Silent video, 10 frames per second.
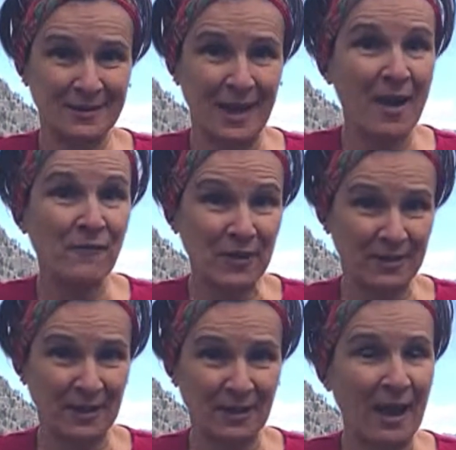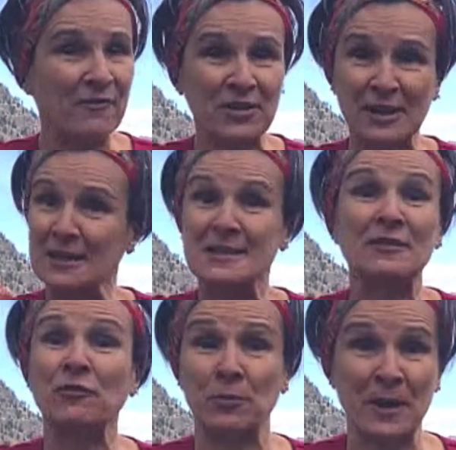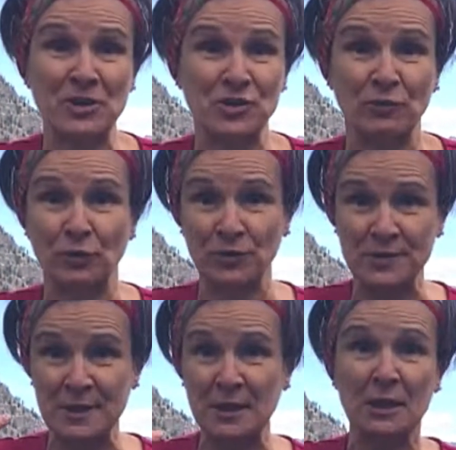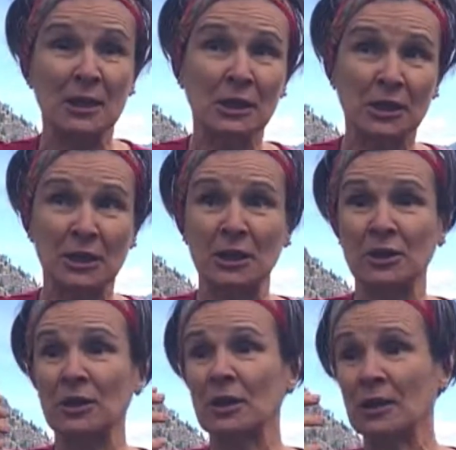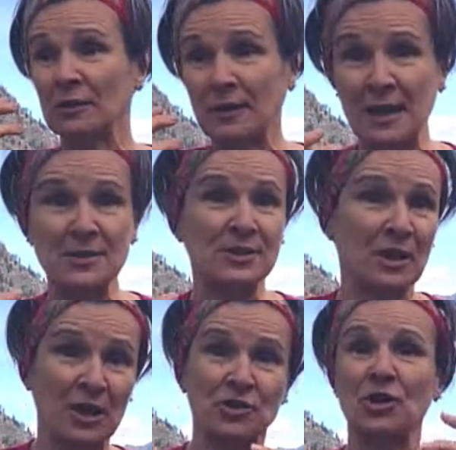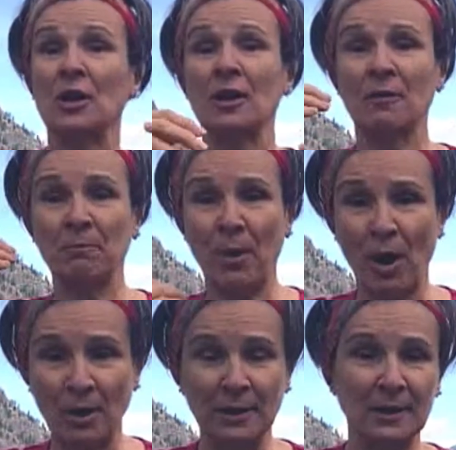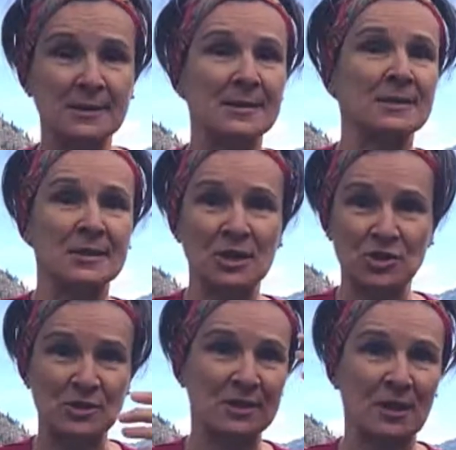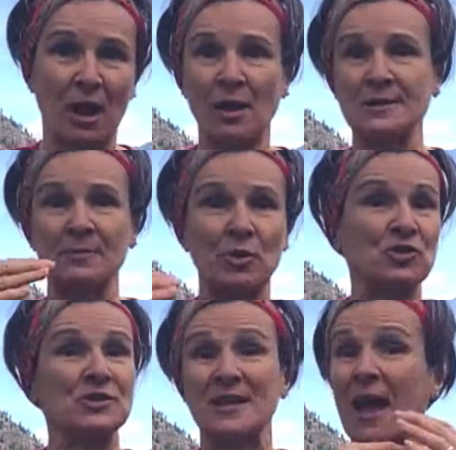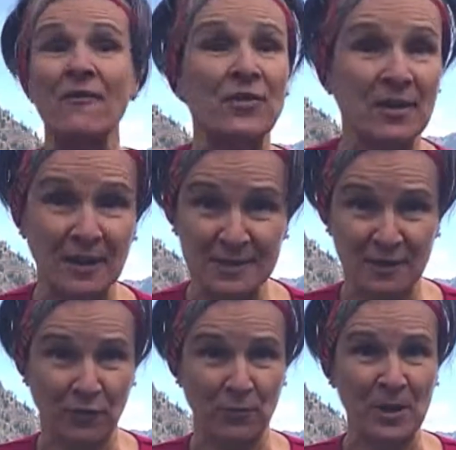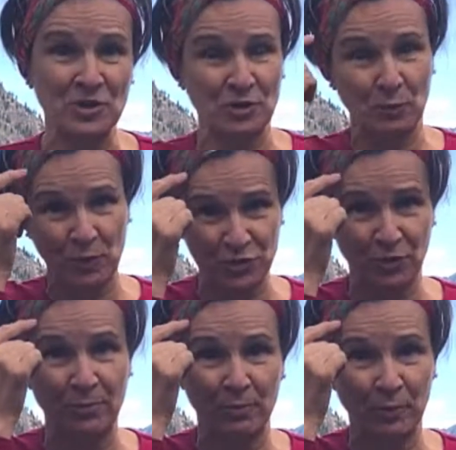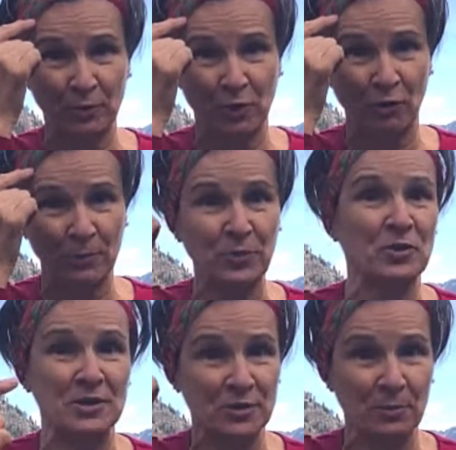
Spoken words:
everything. Everything is information. What you see, hear, taste, touch, body, sensations, thoughts, emotions, everything is information which your computers, your